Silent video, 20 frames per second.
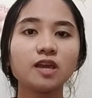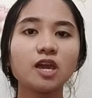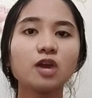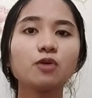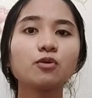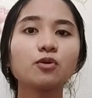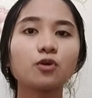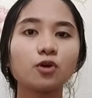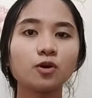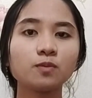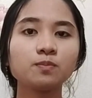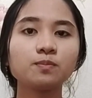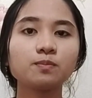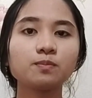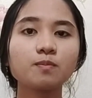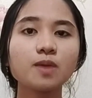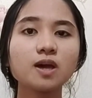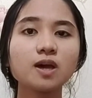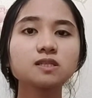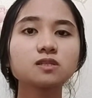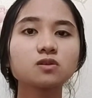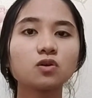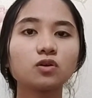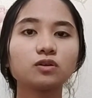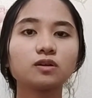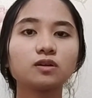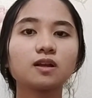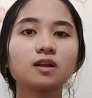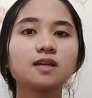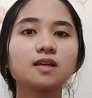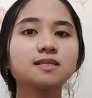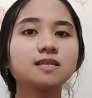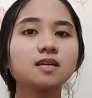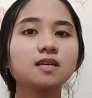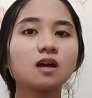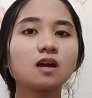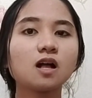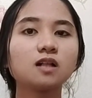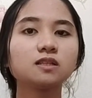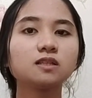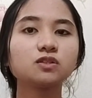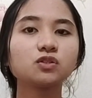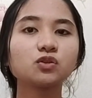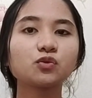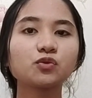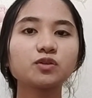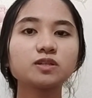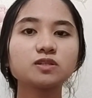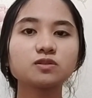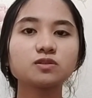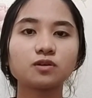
Europe based on classical theories.